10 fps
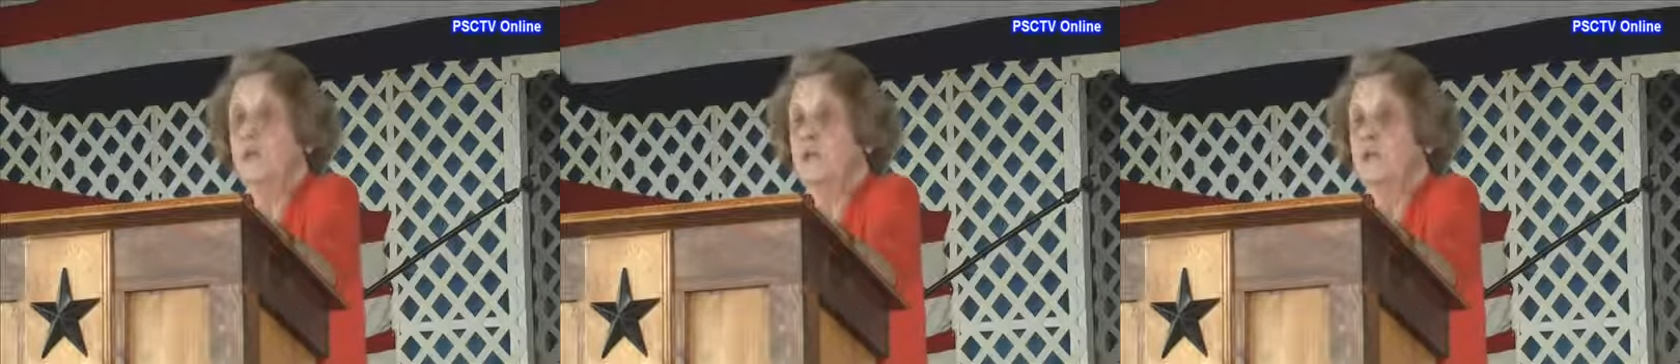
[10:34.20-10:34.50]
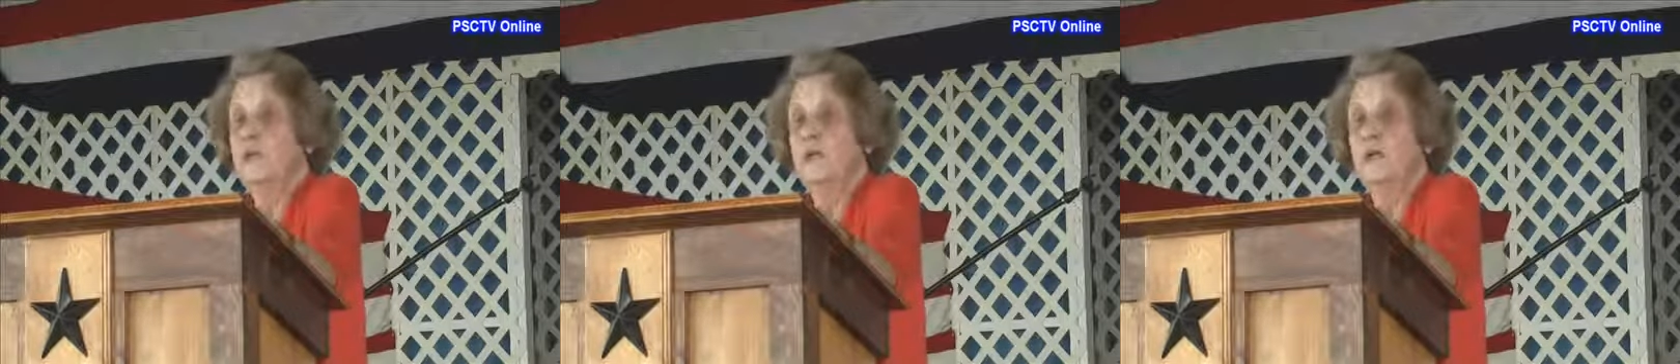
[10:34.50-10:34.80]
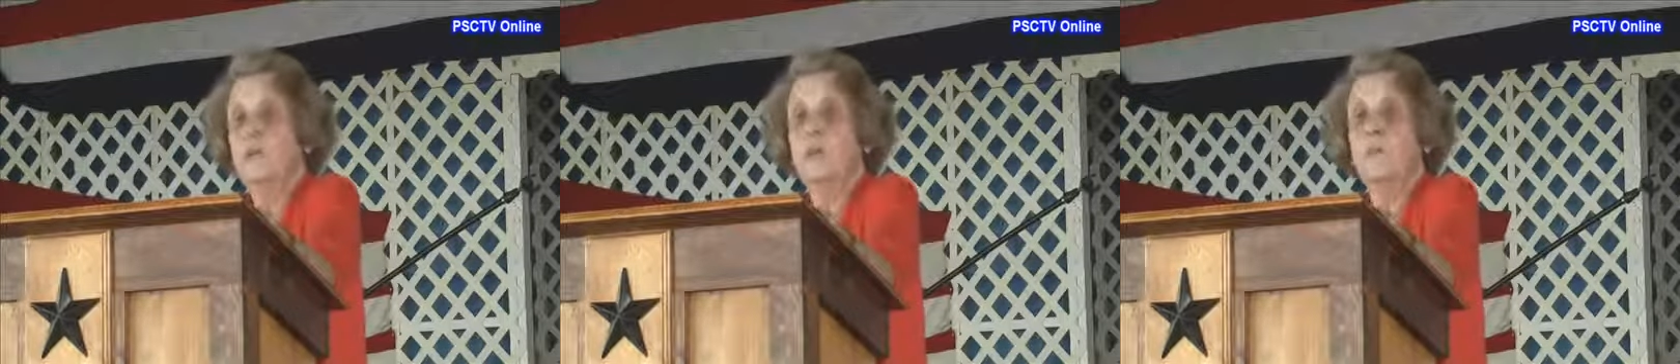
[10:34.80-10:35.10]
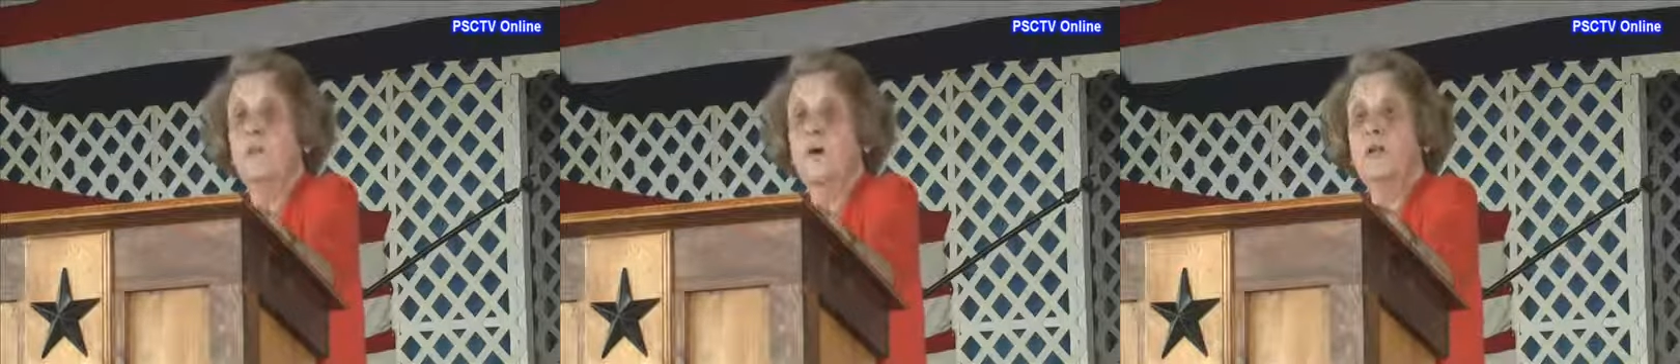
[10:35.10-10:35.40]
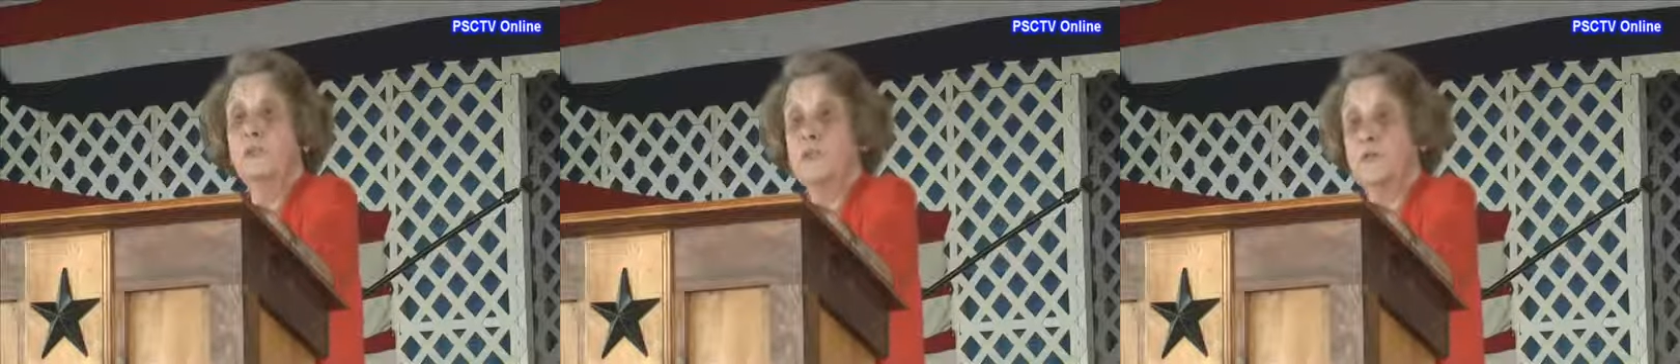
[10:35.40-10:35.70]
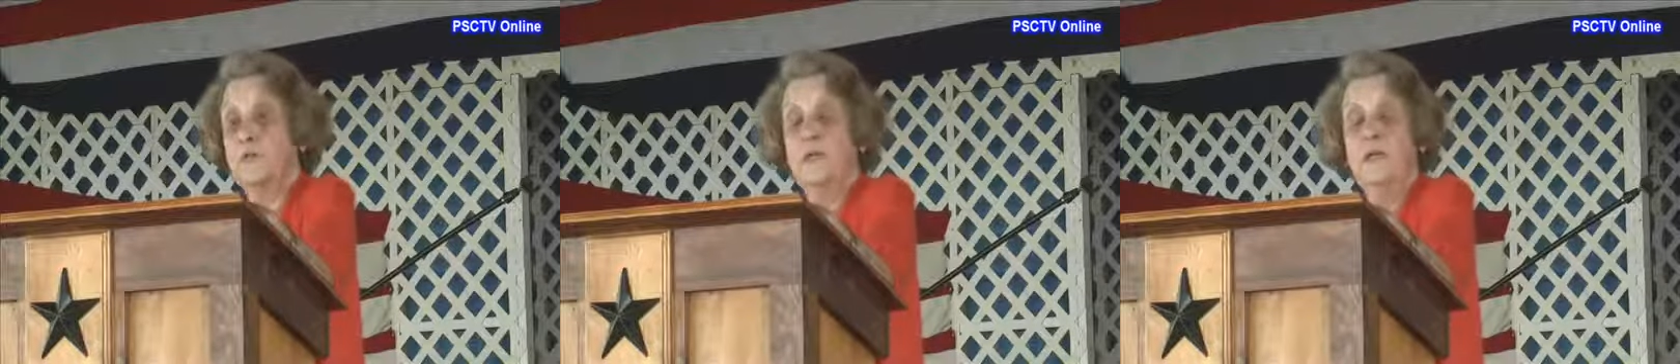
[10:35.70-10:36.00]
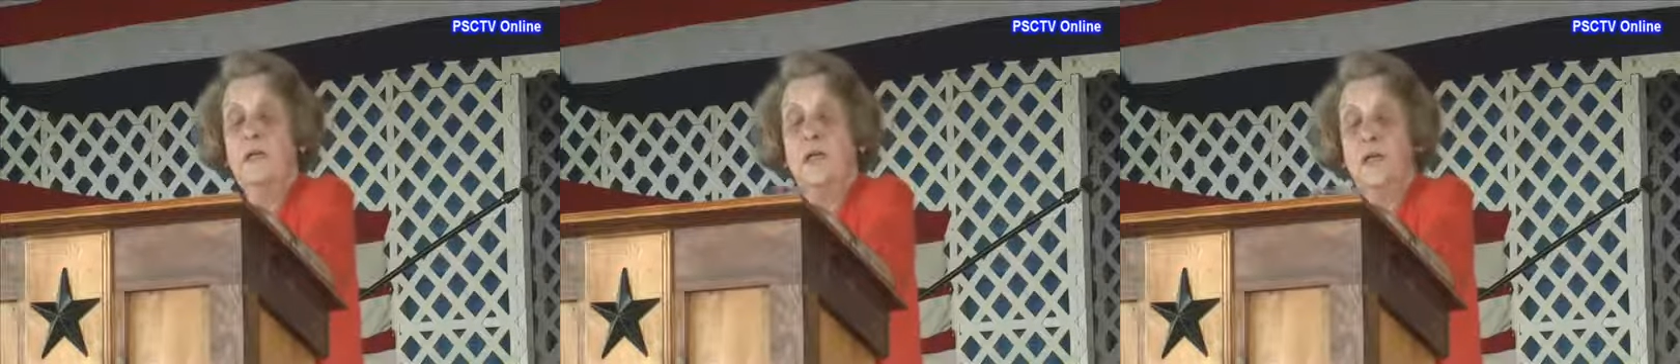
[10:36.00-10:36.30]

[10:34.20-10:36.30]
were compulsory,